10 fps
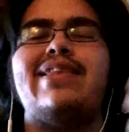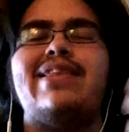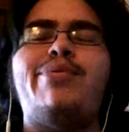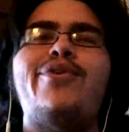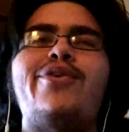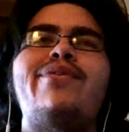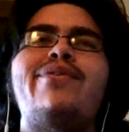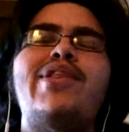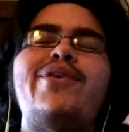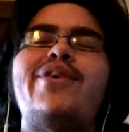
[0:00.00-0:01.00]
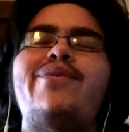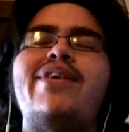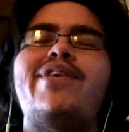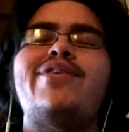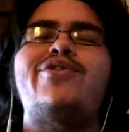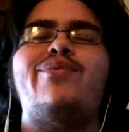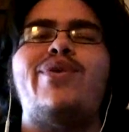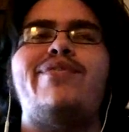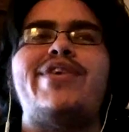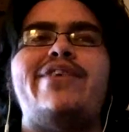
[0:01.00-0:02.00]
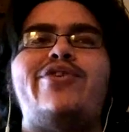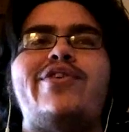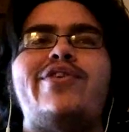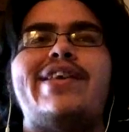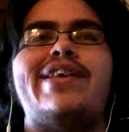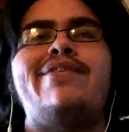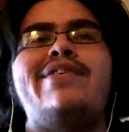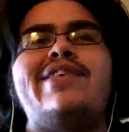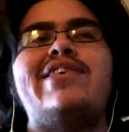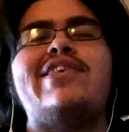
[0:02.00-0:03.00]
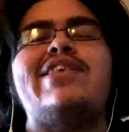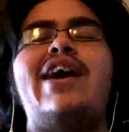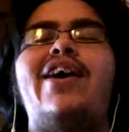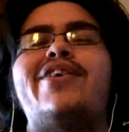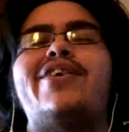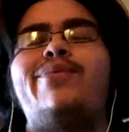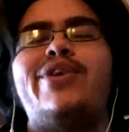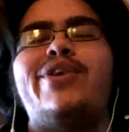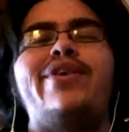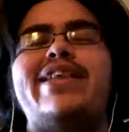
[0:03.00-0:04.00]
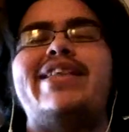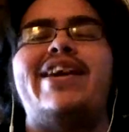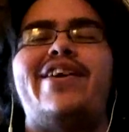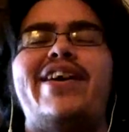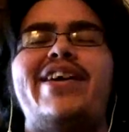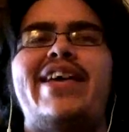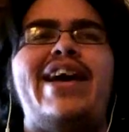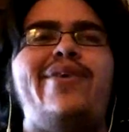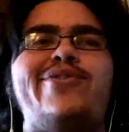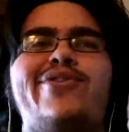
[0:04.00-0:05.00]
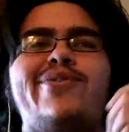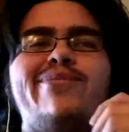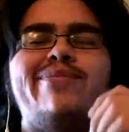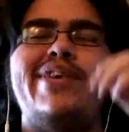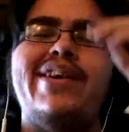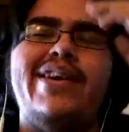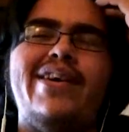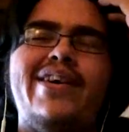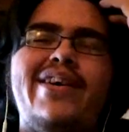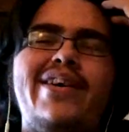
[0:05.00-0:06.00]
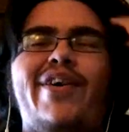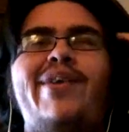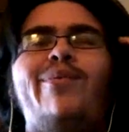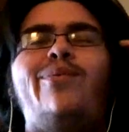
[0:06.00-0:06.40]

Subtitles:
a slightly polluted river to a river that just like stunk when you got near it, and that was just a